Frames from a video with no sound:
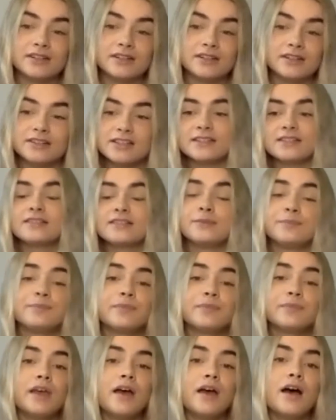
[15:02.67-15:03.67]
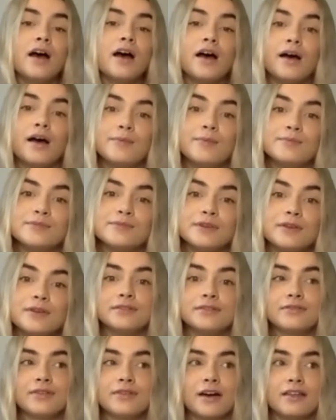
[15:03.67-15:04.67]
digestive system.
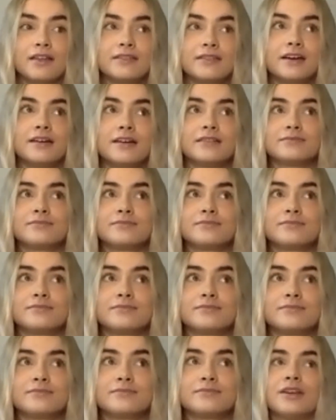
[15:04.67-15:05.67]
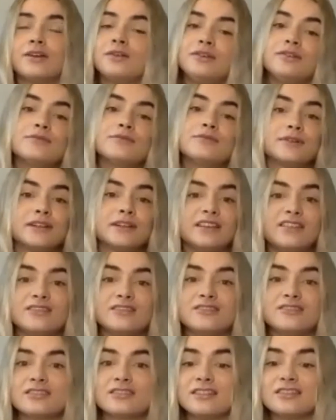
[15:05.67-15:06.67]
So if you find that, your
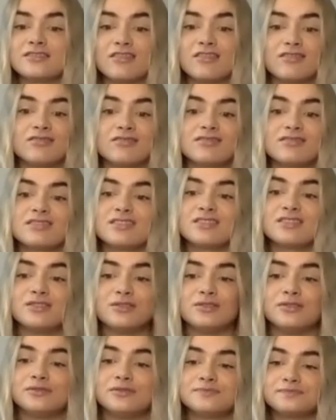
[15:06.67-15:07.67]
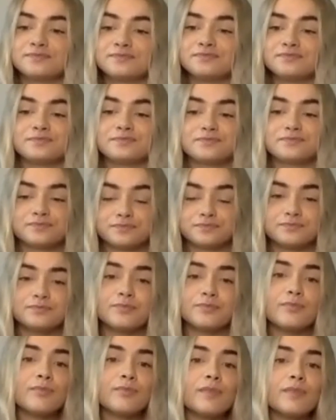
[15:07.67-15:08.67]
body usually struggles to
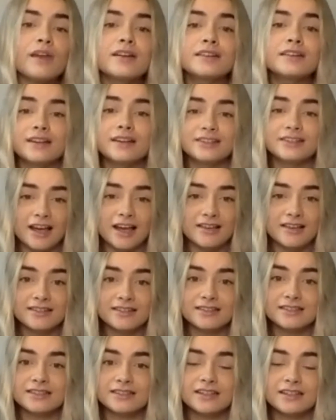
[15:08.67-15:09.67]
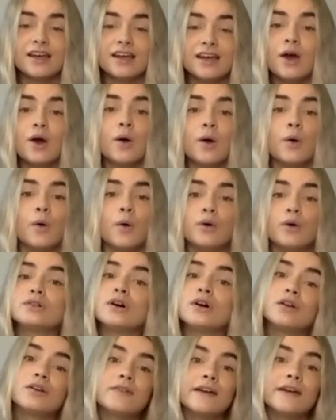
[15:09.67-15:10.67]
digest or
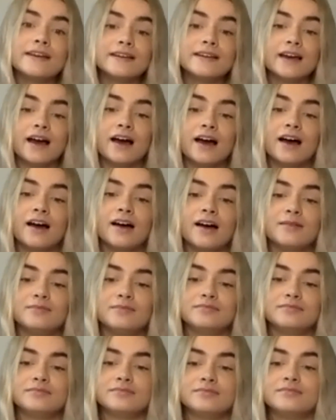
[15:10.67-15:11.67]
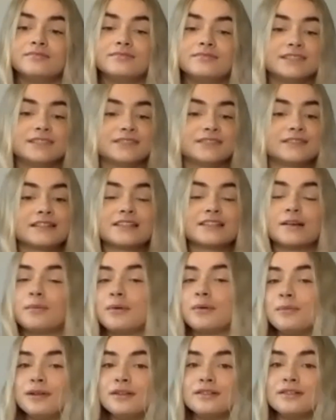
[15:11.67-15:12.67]
tolerate different
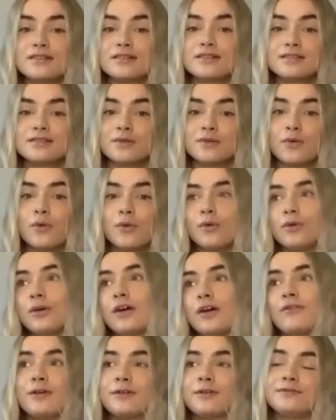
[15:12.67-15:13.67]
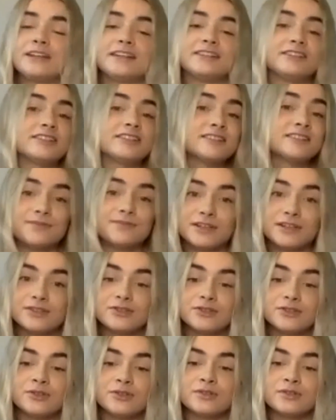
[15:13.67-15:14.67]
supplements, or you have a lot of digestive
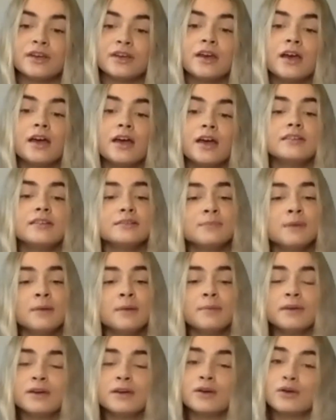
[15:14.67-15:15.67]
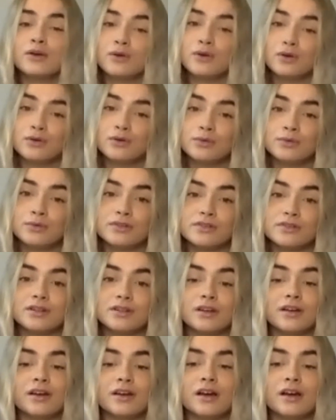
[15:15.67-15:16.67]
issues, this might be a good one to
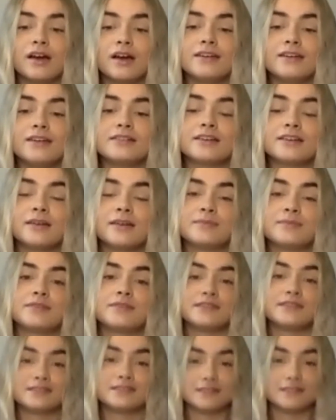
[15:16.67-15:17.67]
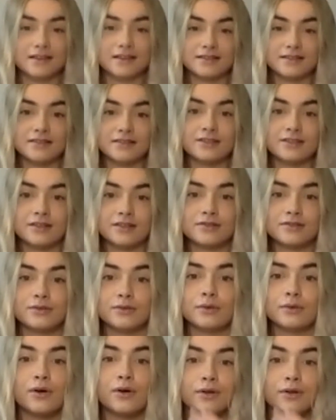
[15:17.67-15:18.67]
look at in terms of it's nice and
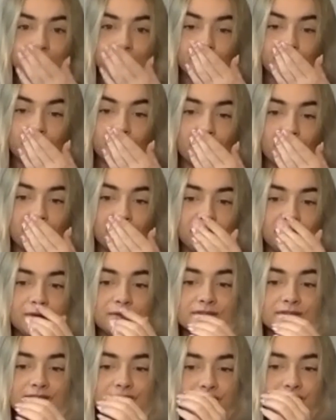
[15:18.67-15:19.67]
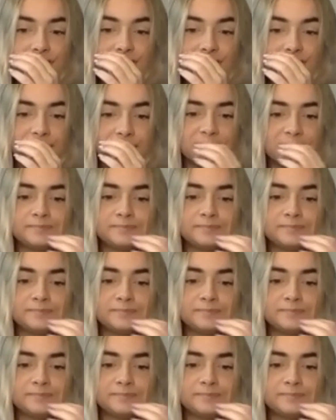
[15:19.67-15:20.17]
gentle on your immune system.